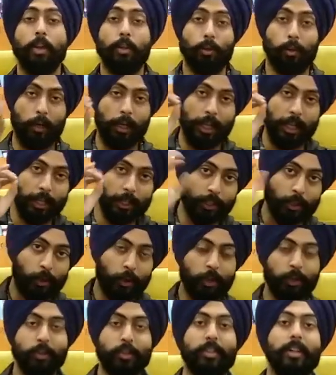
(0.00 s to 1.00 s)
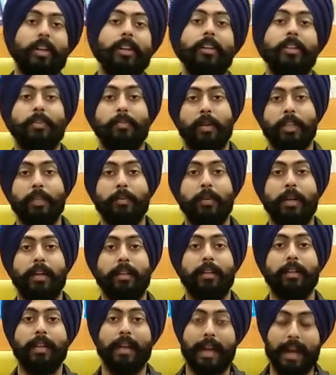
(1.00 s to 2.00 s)
you'll enjoy your studies much
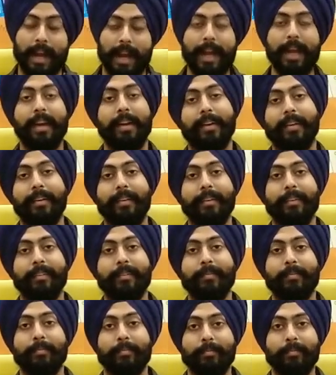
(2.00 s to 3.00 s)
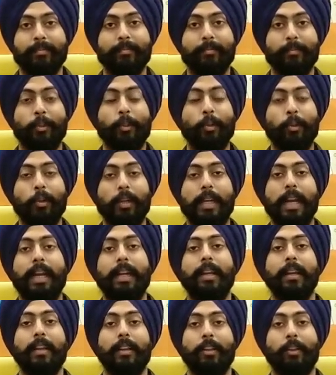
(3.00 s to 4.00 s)
better, and you'll
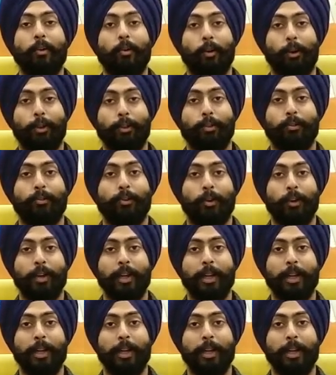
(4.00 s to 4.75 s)
get the college of your